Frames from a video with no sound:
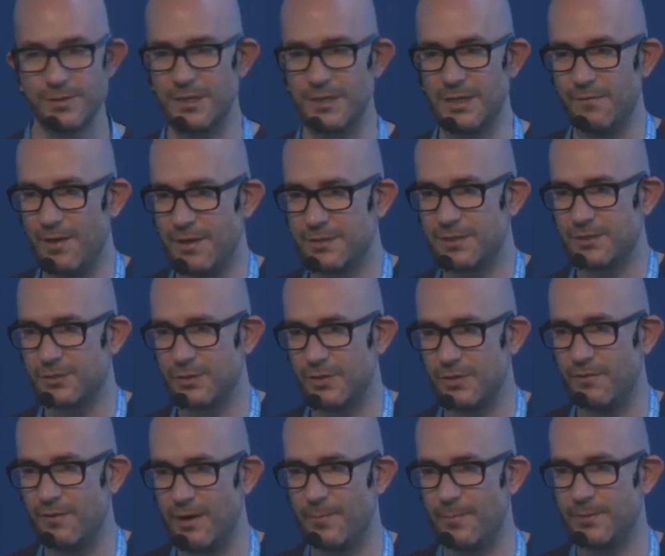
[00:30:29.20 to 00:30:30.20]
devices, so the
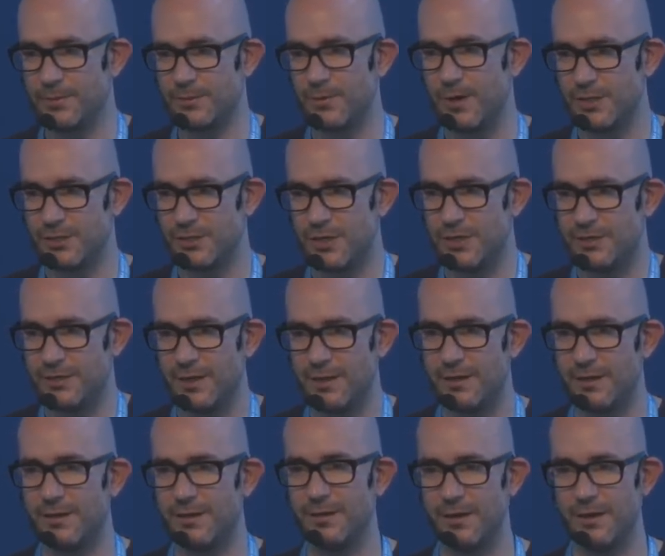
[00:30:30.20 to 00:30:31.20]
developers could actually take
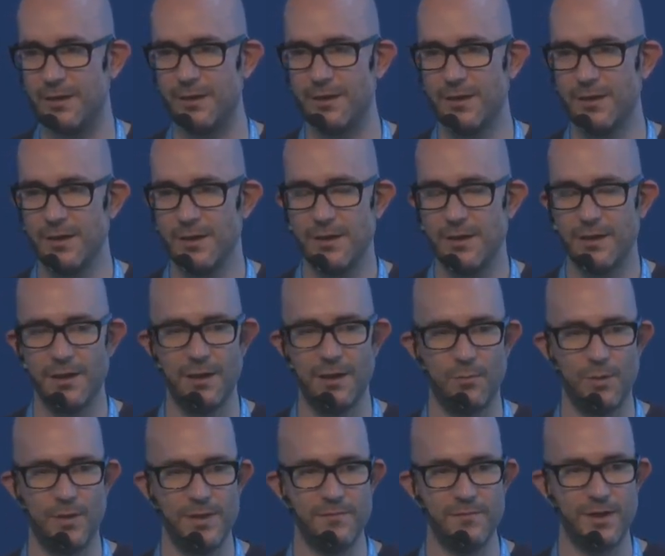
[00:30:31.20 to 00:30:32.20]
uh, uh,
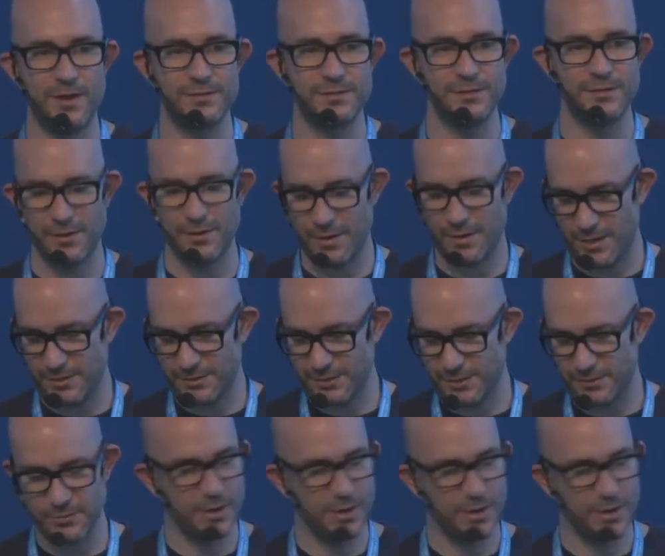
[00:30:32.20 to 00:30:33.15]
one device in their hands and try